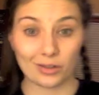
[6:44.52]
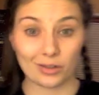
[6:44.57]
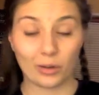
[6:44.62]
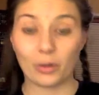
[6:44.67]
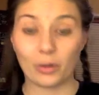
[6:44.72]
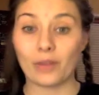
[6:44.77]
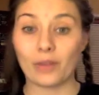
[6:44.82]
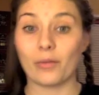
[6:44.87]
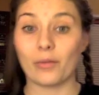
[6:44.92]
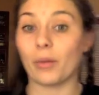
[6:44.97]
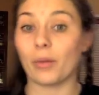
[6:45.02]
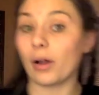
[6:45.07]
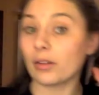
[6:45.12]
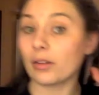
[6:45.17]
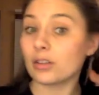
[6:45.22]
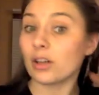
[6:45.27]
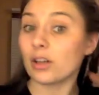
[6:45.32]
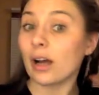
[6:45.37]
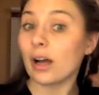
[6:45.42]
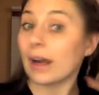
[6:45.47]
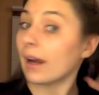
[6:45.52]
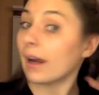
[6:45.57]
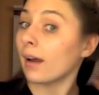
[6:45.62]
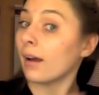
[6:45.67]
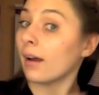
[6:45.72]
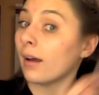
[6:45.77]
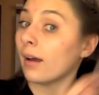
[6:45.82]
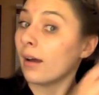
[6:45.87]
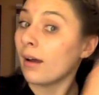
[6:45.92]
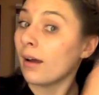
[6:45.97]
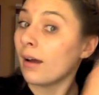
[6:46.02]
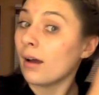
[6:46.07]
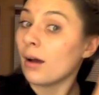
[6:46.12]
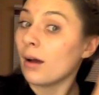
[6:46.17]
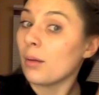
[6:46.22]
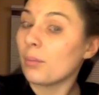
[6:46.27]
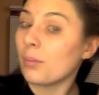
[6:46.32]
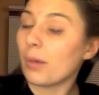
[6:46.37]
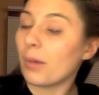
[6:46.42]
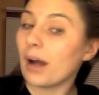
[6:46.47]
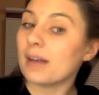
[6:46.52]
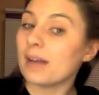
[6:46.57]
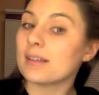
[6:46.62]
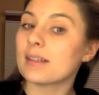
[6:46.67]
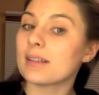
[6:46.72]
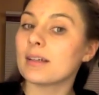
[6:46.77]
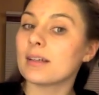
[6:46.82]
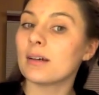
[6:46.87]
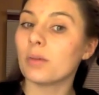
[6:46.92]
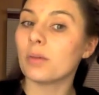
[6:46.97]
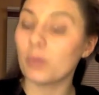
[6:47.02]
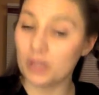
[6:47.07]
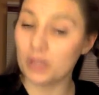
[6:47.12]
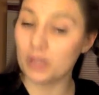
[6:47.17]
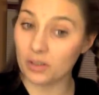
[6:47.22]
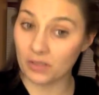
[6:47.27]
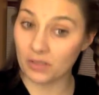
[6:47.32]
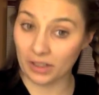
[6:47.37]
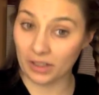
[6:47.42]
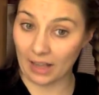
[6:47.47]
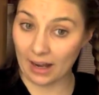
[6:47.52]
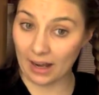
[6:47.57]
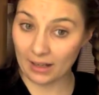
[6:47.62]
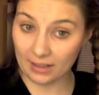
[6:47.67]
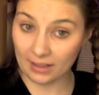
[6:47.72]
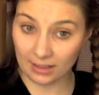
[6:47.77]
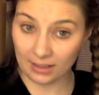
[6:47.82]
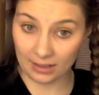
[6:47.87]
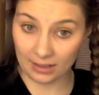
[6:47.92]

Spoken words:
don't even bother trying. But once you've done that,